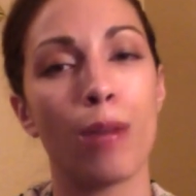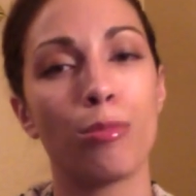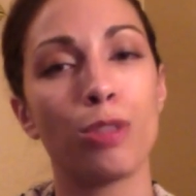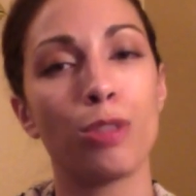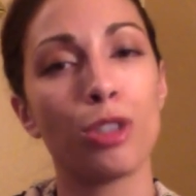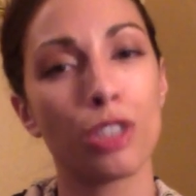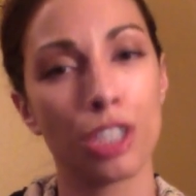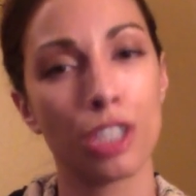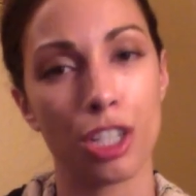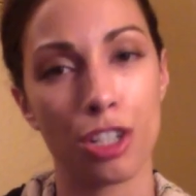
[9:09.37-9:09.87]

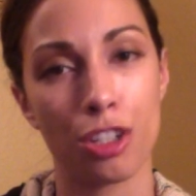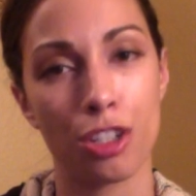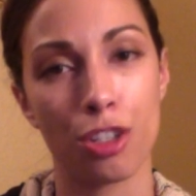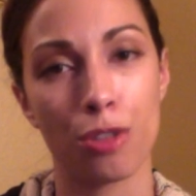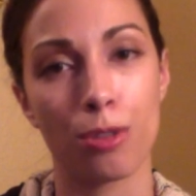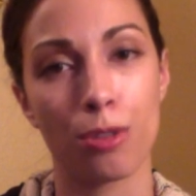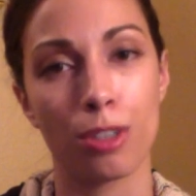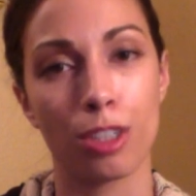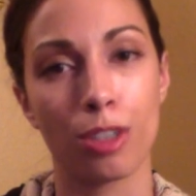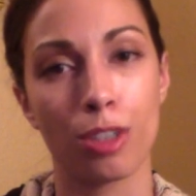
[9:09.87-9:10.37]
looked
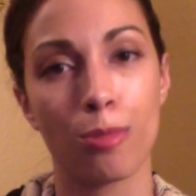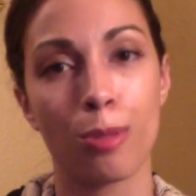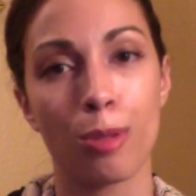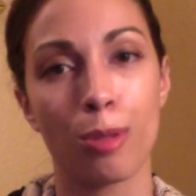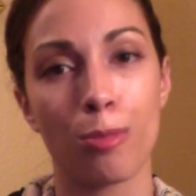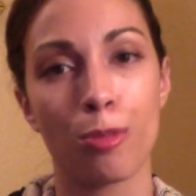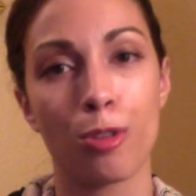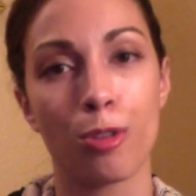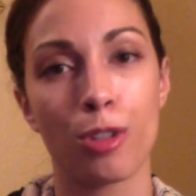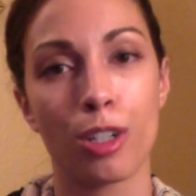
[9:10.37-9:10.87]
into a little bit
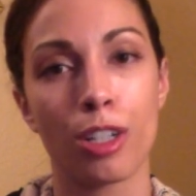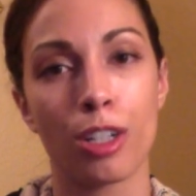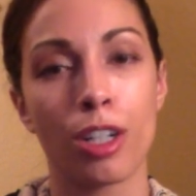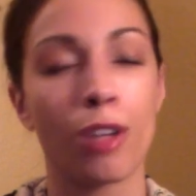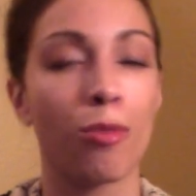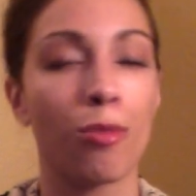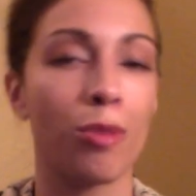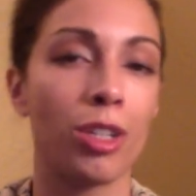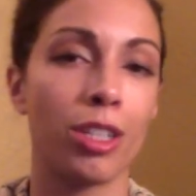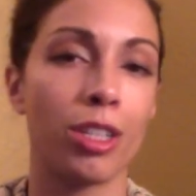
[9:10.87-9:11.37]
more
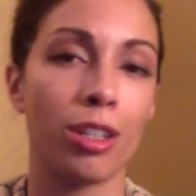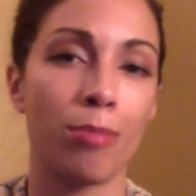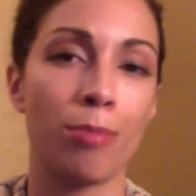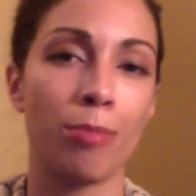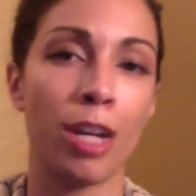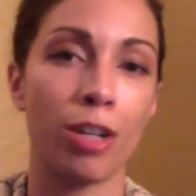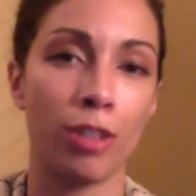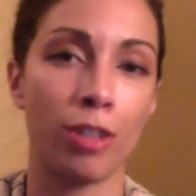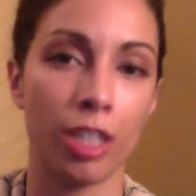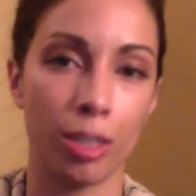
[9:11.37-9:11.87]
with a
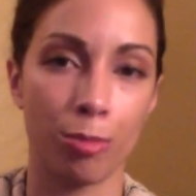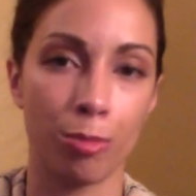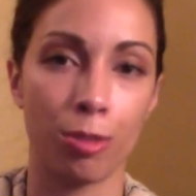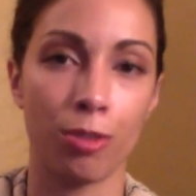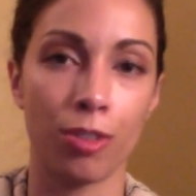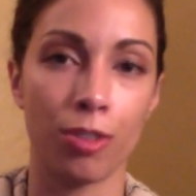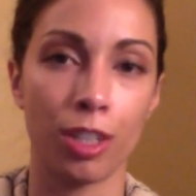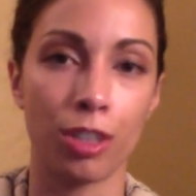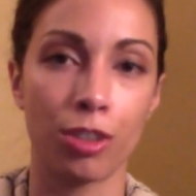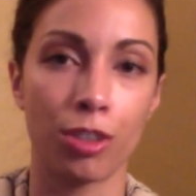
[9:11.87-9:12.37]
mental health
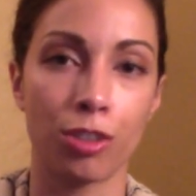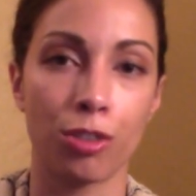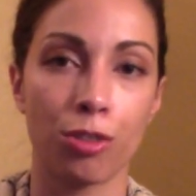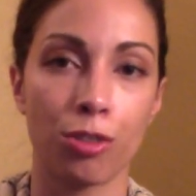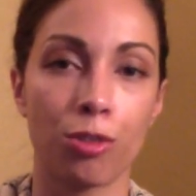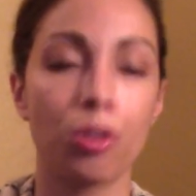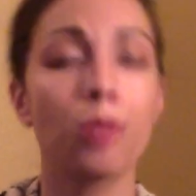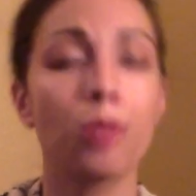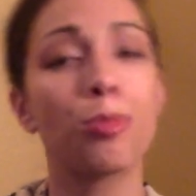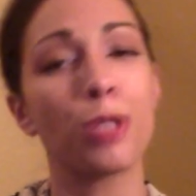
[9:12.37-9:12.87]
professional,
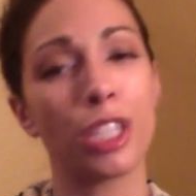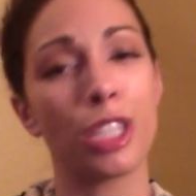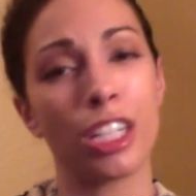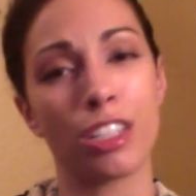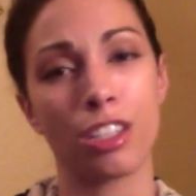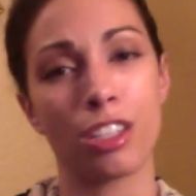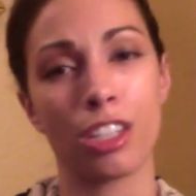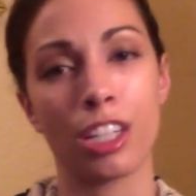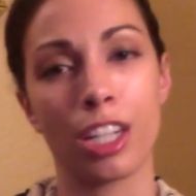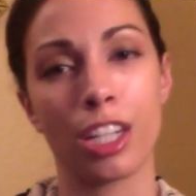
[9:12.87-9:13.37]
or
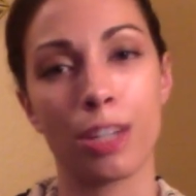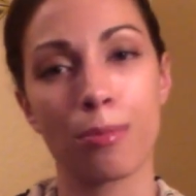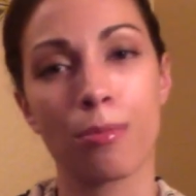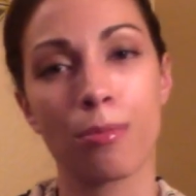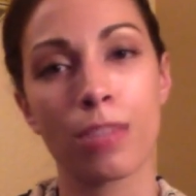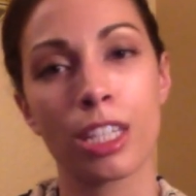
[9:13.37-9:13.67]
potentially